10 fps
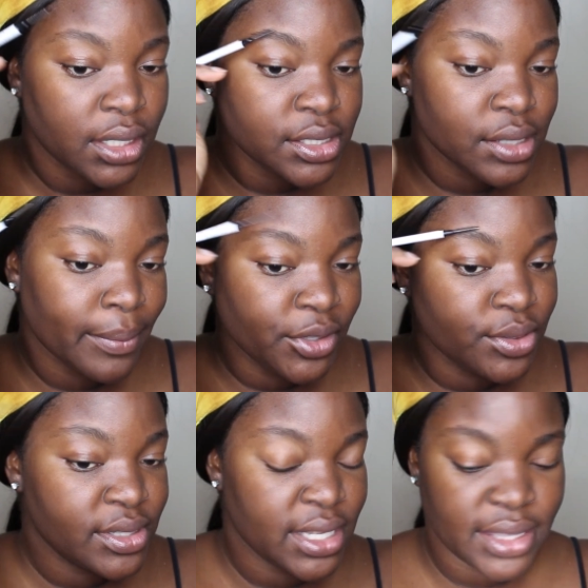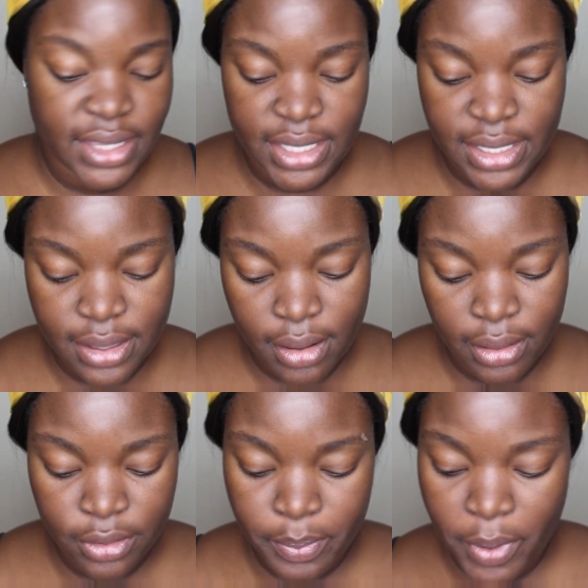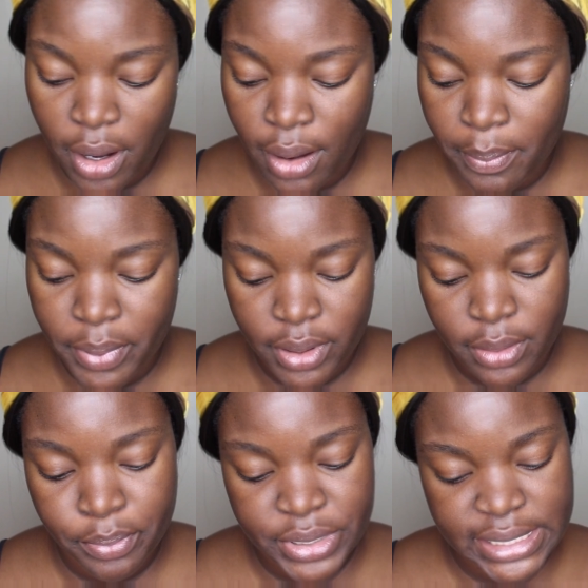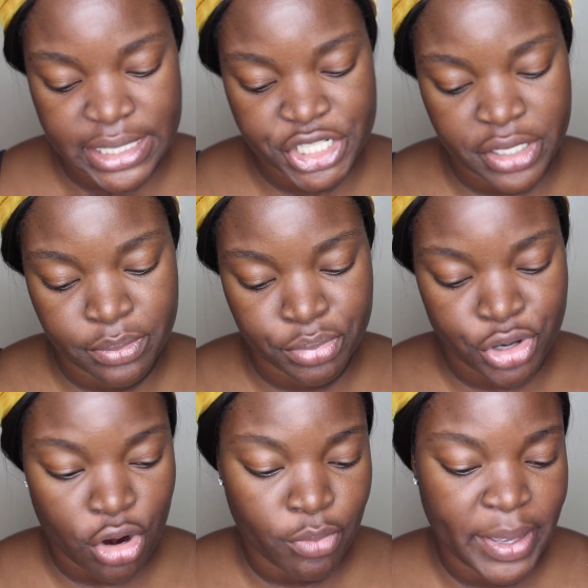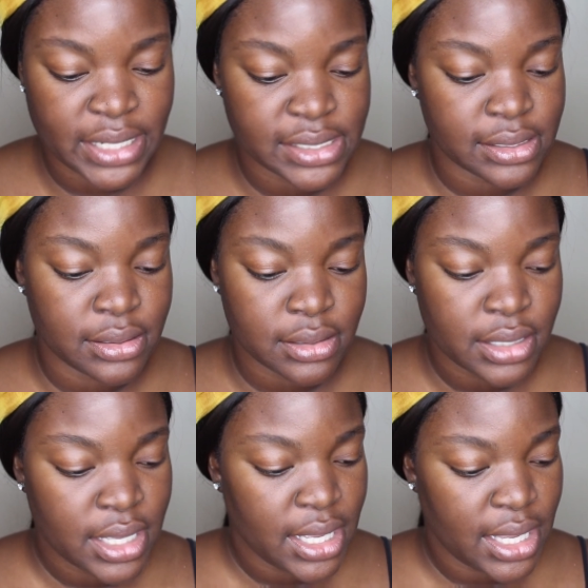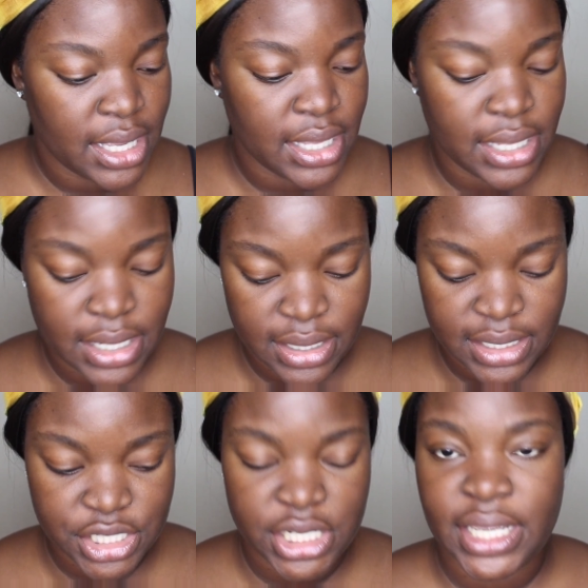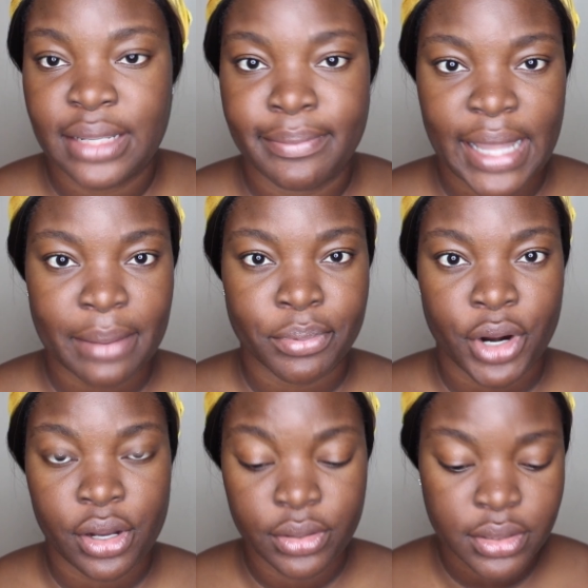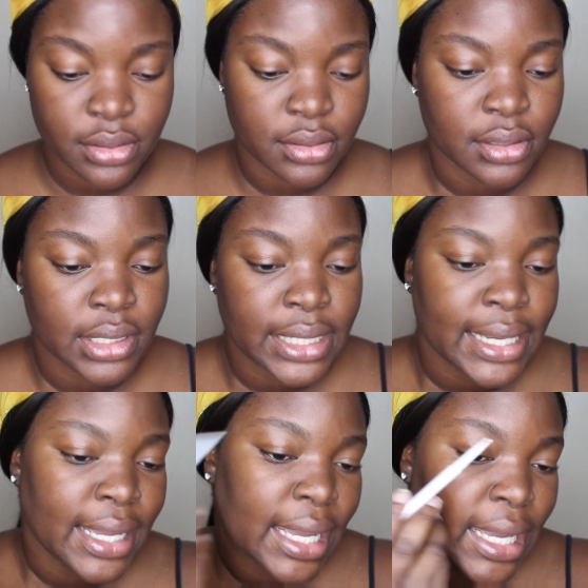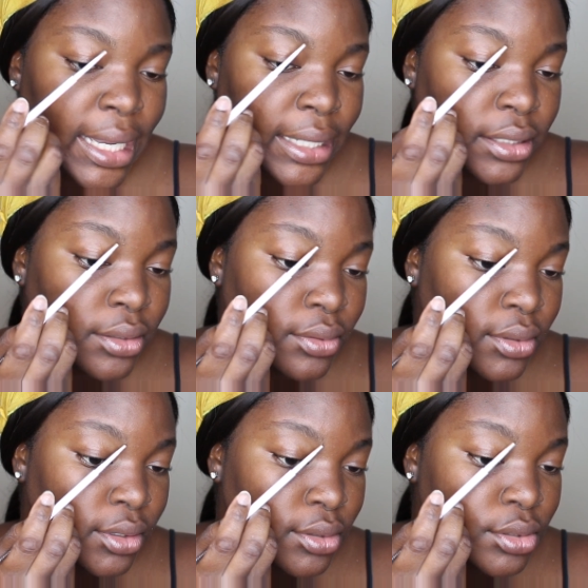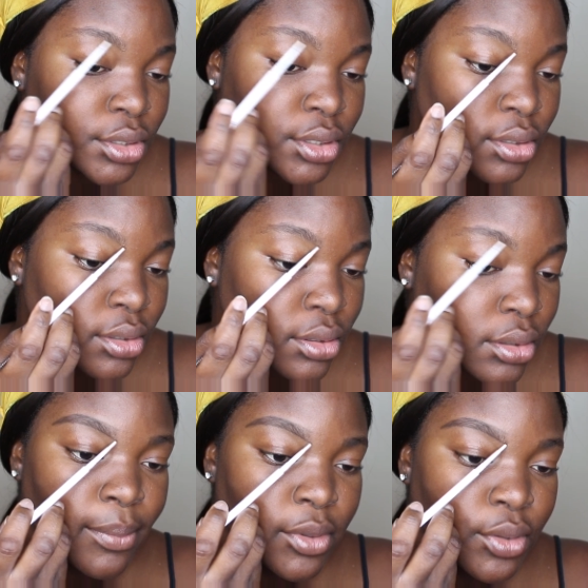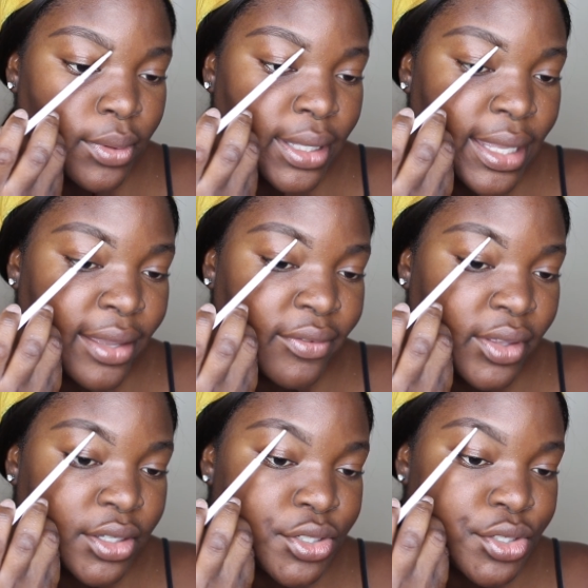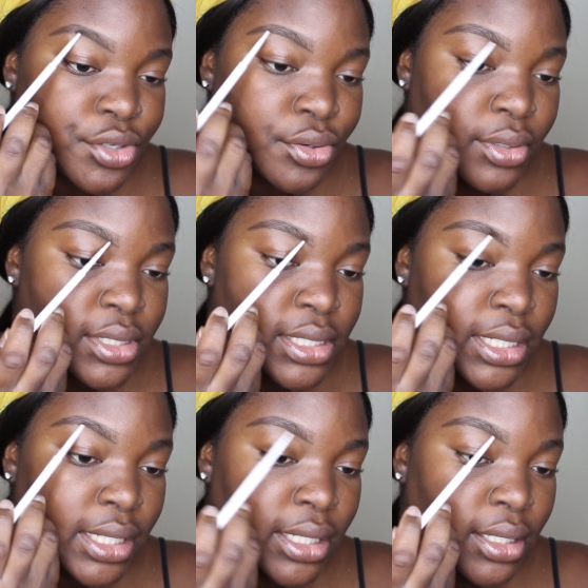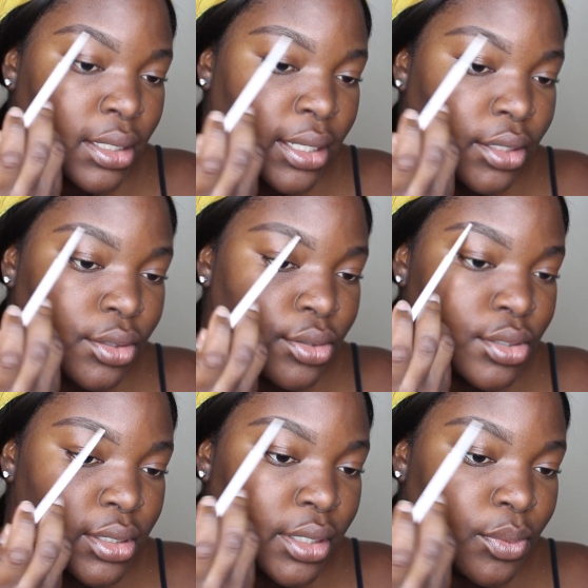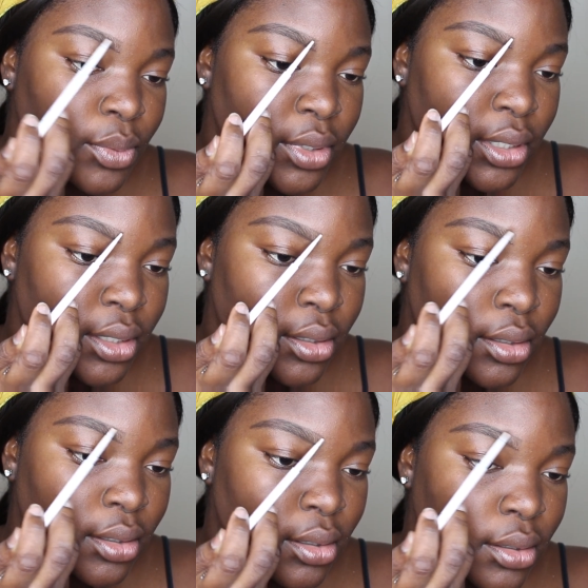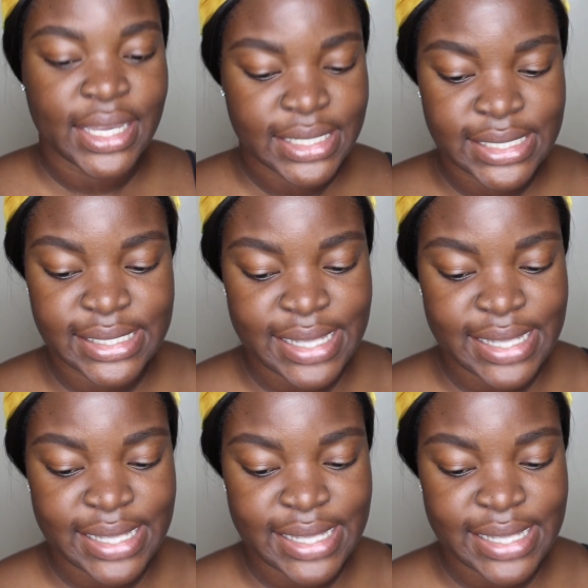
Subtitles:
So I'm using the Colourpop Precision Brow Pencil in the shade Black Brown. And you know the usual. I'm doing heavier strokes today than I usually would. To